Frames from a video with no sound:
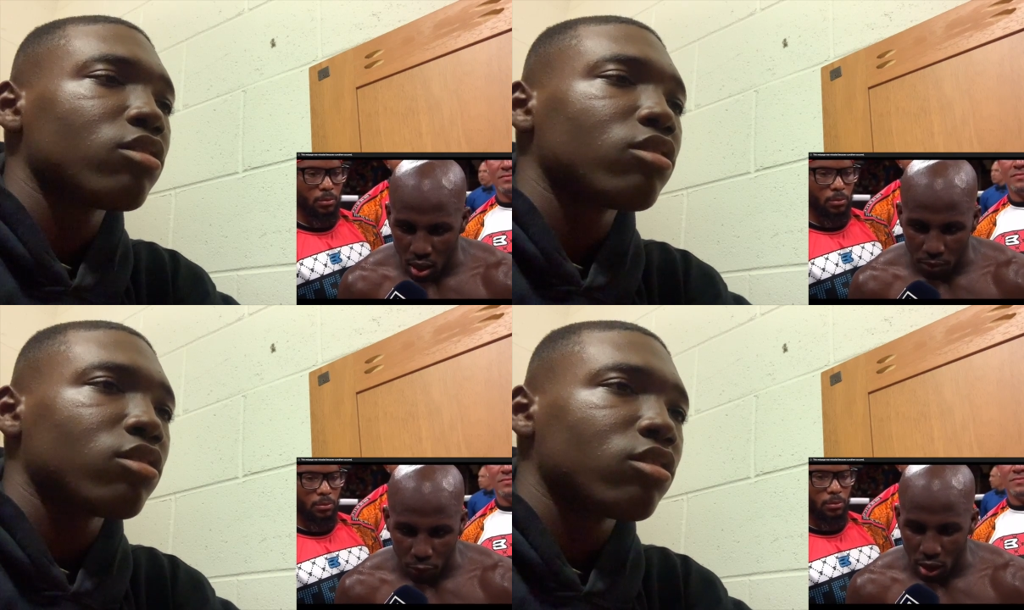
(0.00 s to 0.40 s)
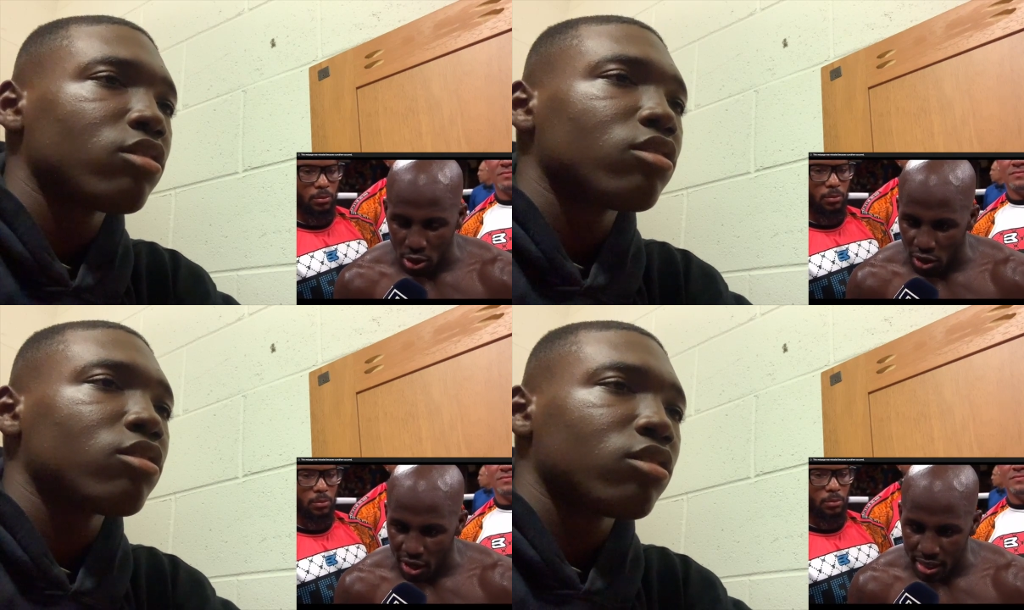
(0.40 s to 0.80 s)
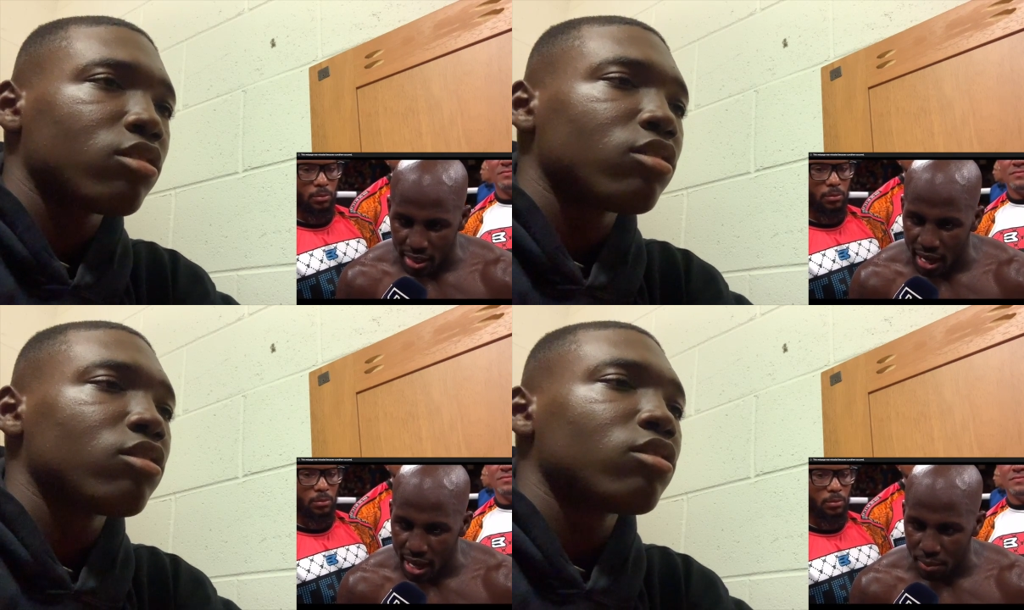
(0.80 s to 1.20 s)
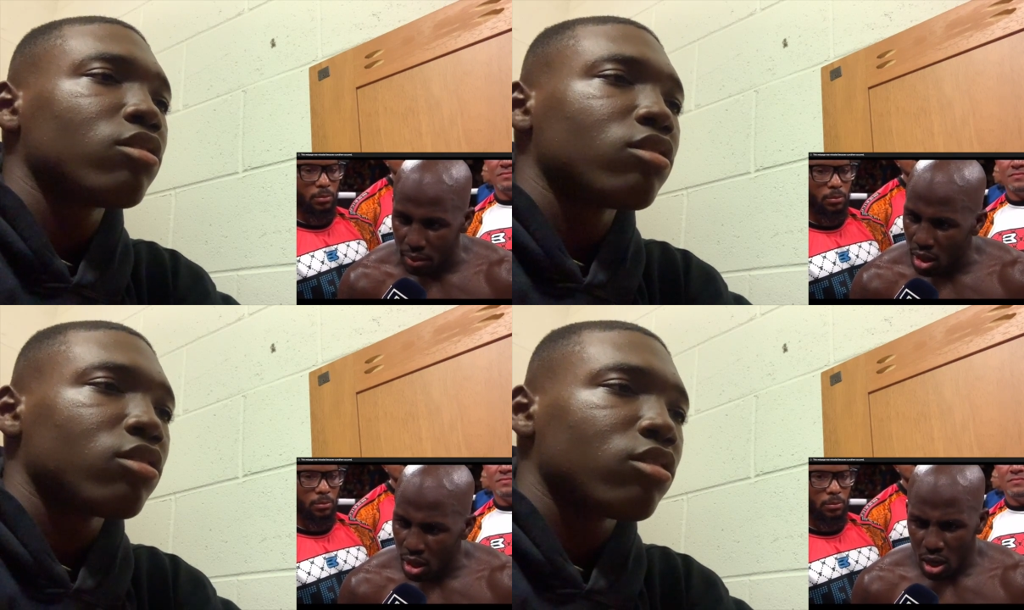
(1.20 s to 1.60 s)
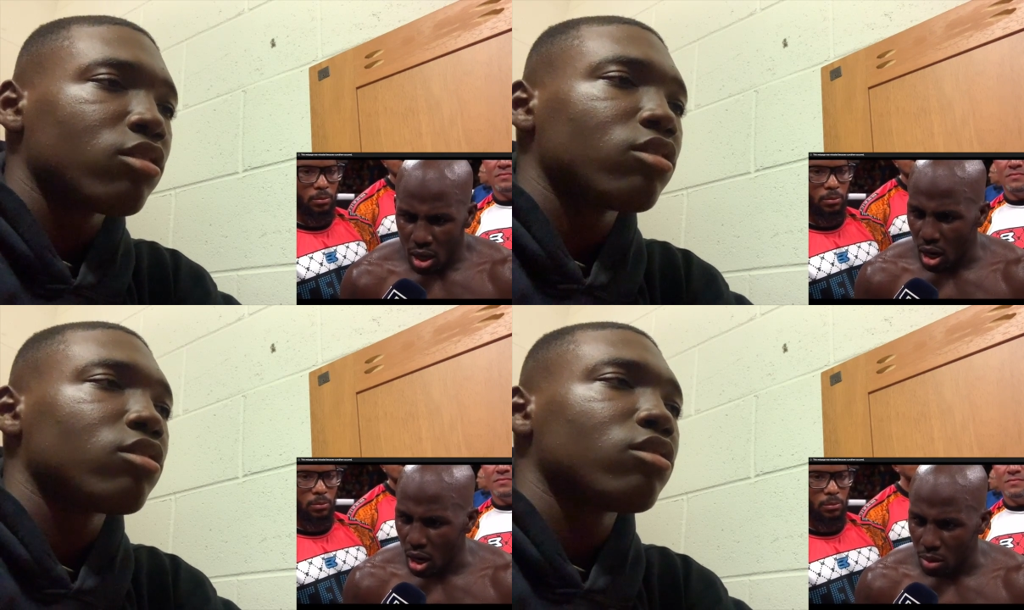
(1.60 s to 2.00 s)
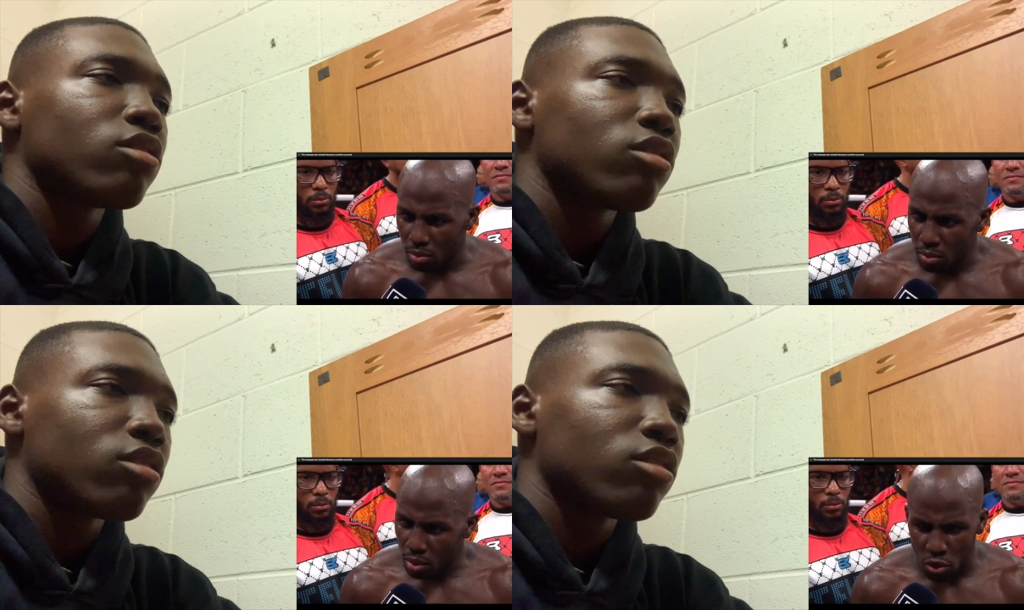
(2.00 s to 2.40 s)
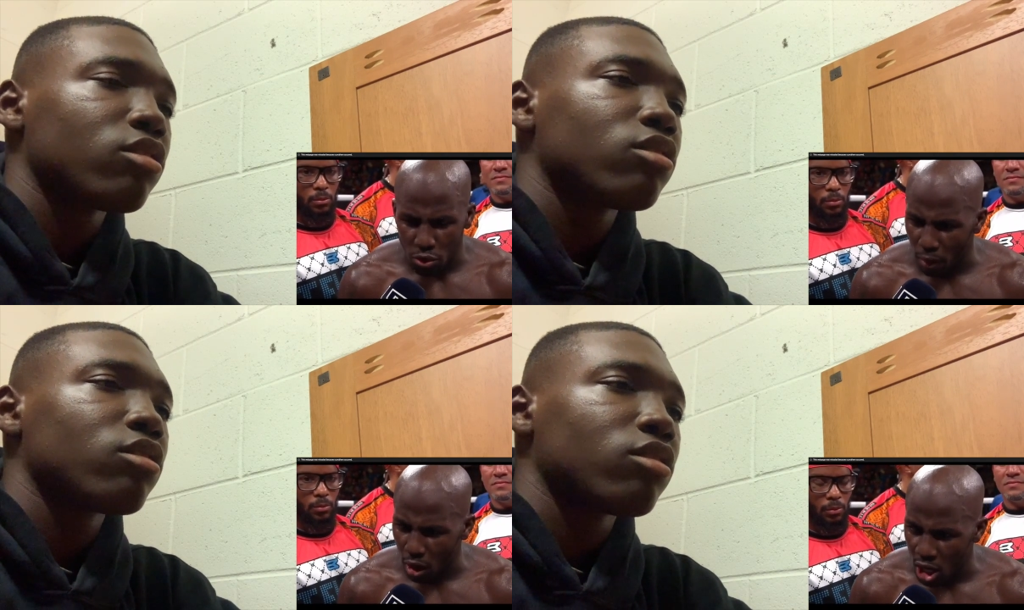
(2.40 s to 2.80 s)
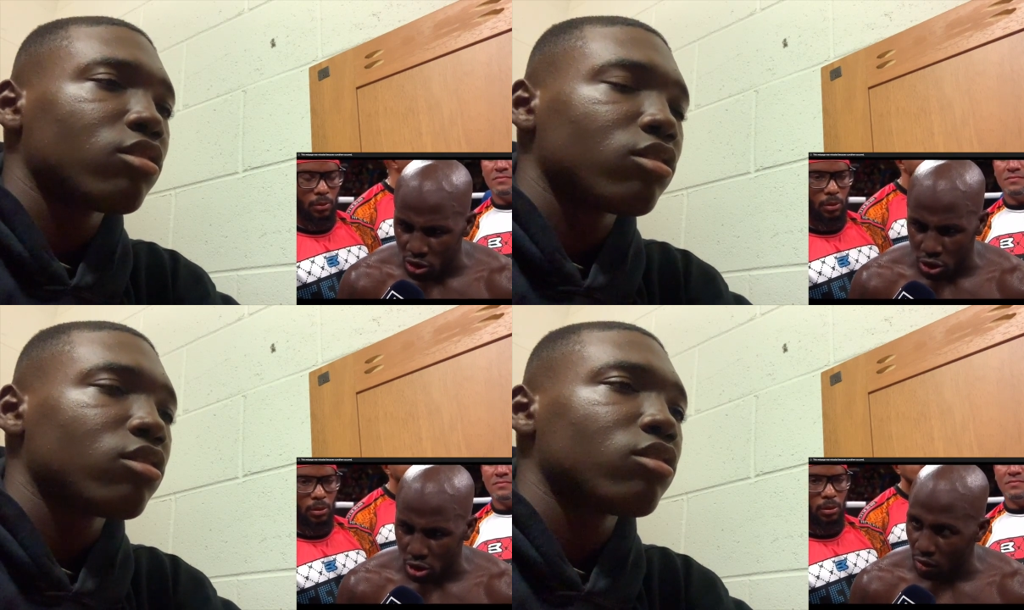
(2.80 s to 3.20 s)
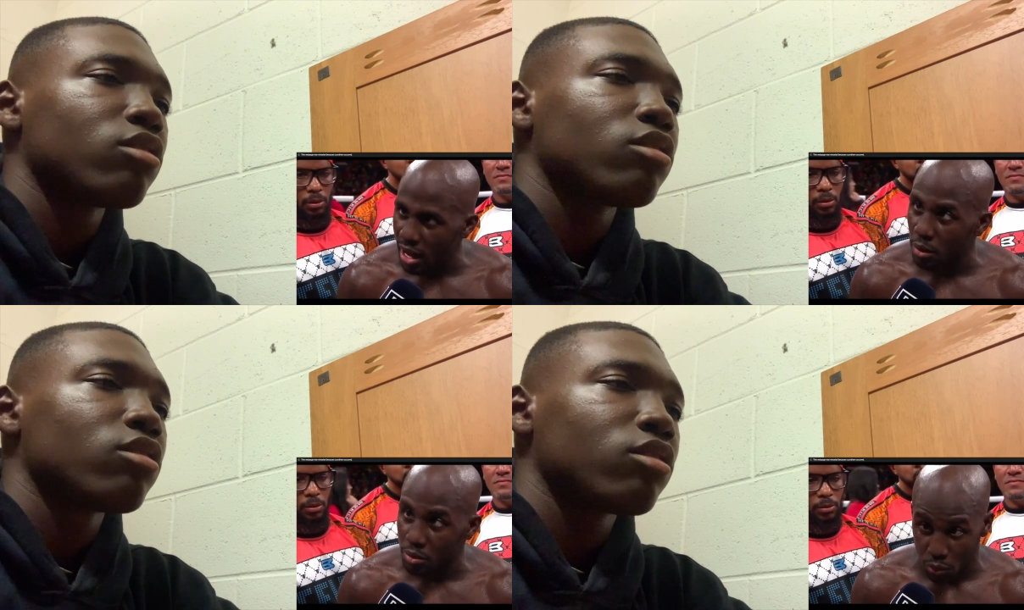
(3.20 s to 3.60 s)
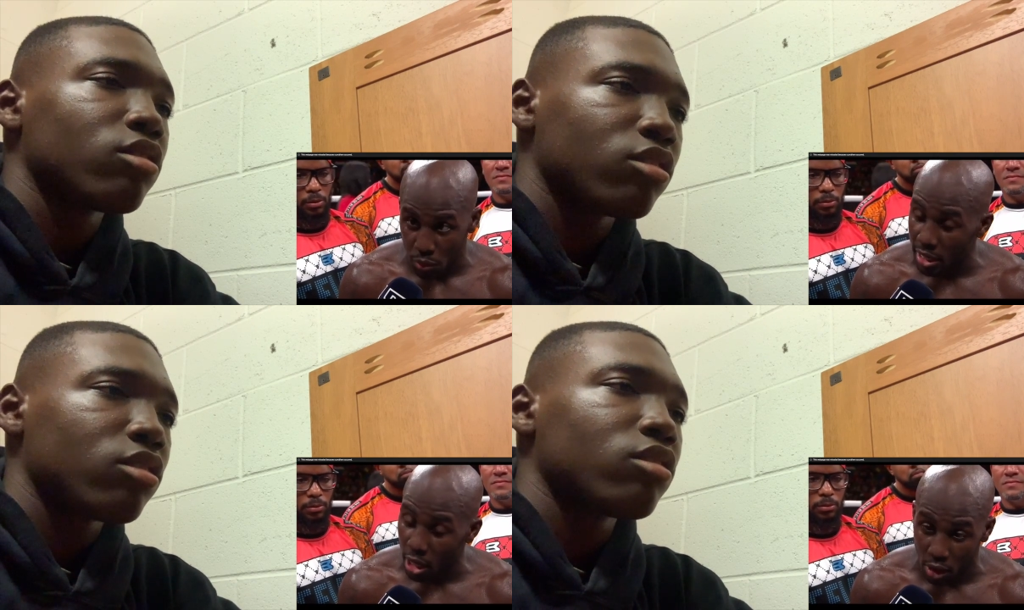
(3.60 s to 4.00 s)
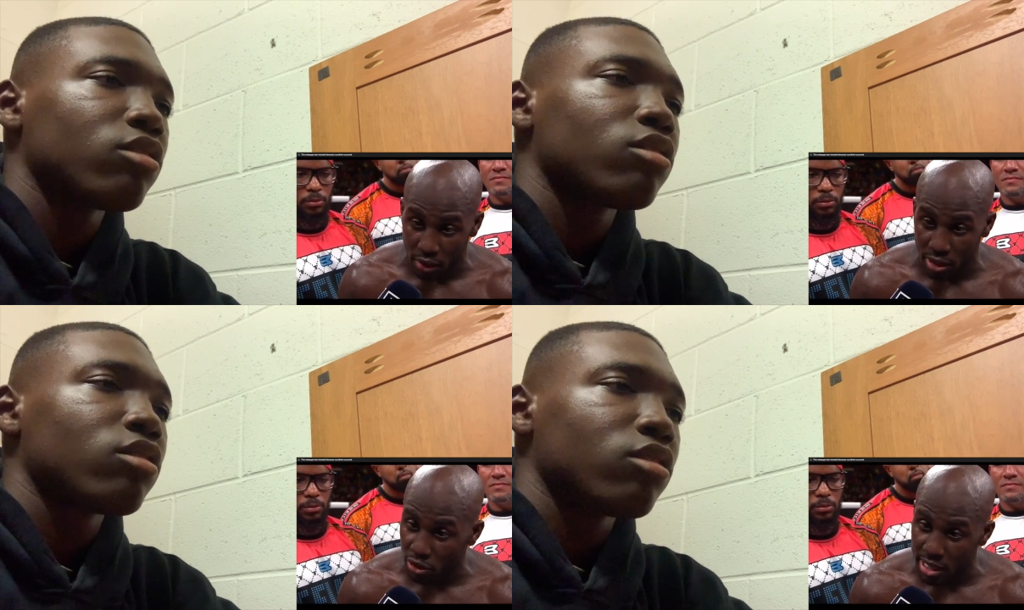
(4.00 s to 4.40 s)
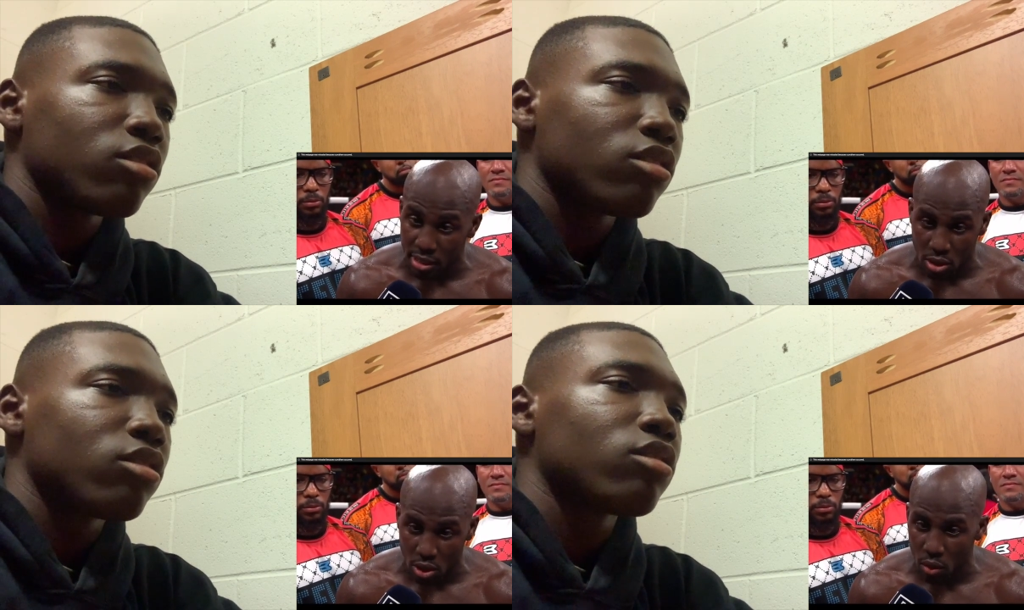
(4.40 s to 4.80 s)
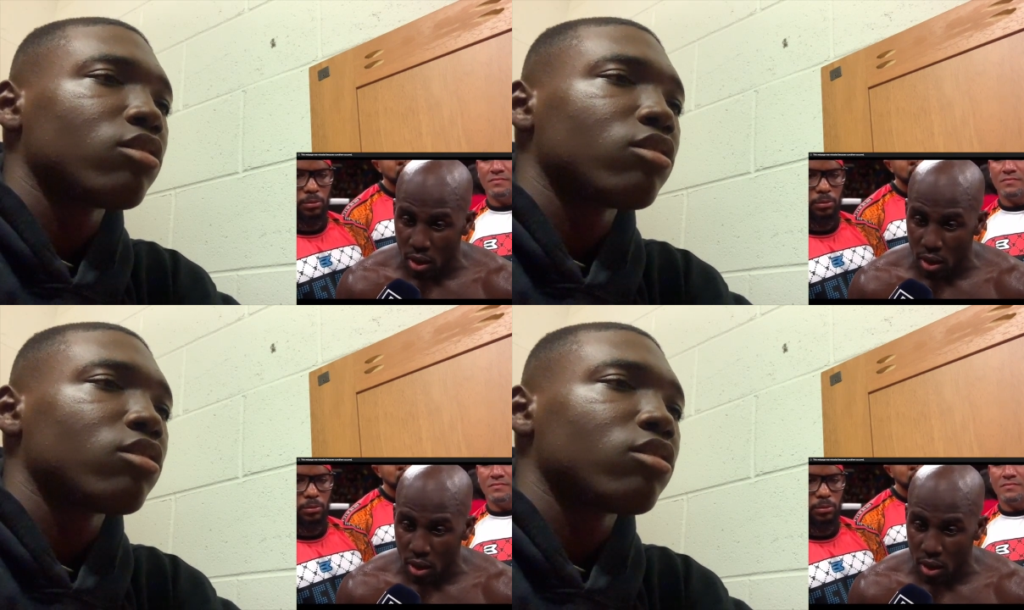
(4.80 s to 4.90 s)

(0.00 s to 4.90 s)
Speaker 1: um, throughout training camp. Um, we spar hundreds of rounds. We can get hurt in training